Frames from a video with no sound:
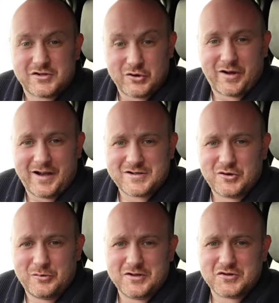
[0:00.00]
So guys, I
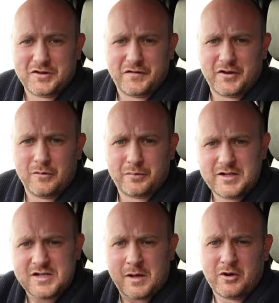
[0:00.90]
hope you enjoyed the video, and
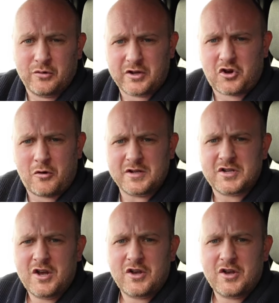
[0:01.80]
please let me know in the comments